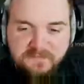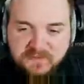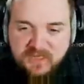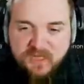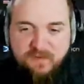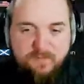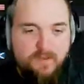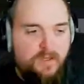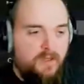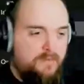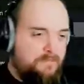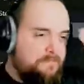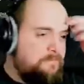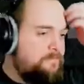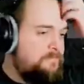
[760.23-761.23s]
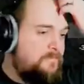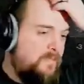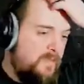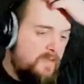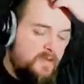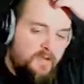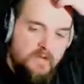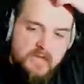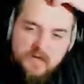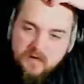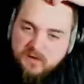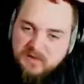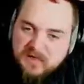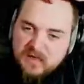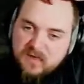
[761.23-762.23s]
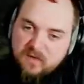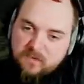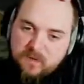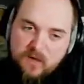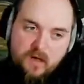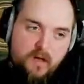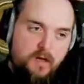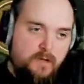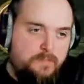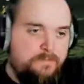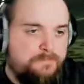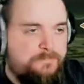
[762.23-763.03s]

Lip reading: Take a par. Take a par.